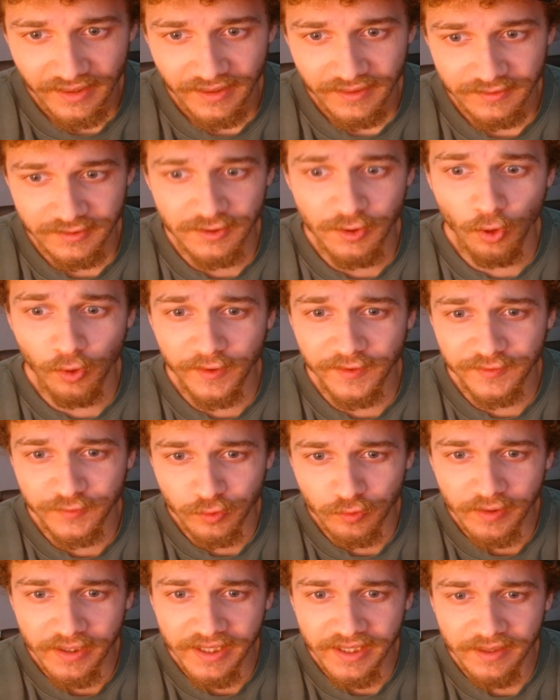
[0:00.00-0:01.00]
Chidori
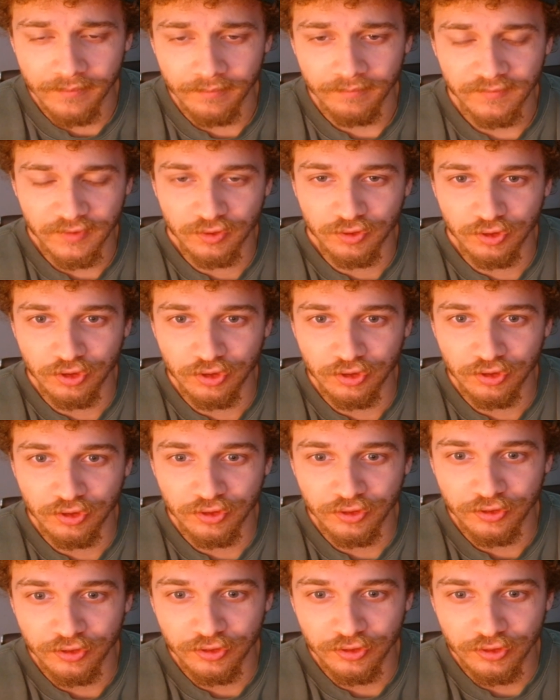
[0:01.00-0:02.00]
stream!
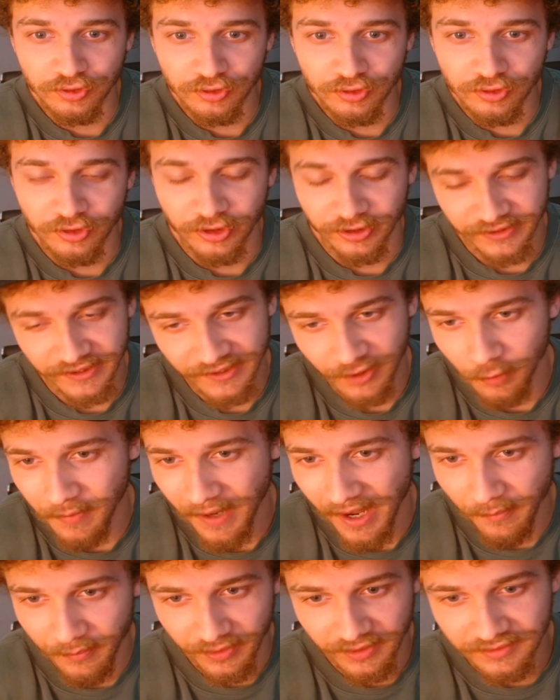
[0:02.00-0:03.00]
Just like her
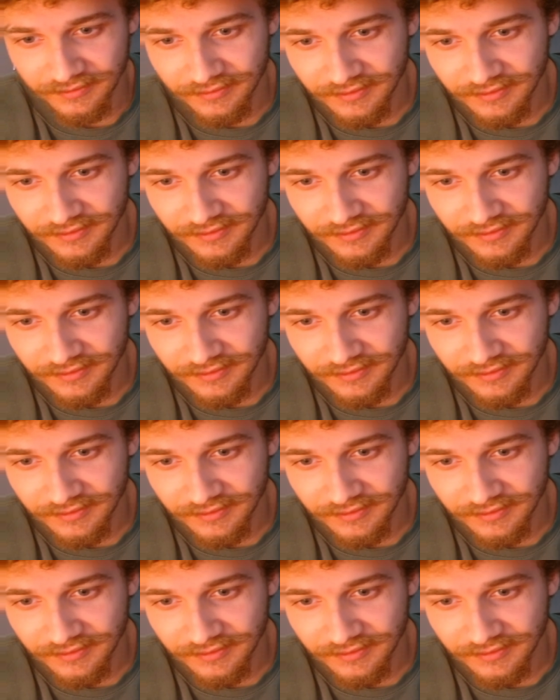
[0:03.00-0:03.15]
papa.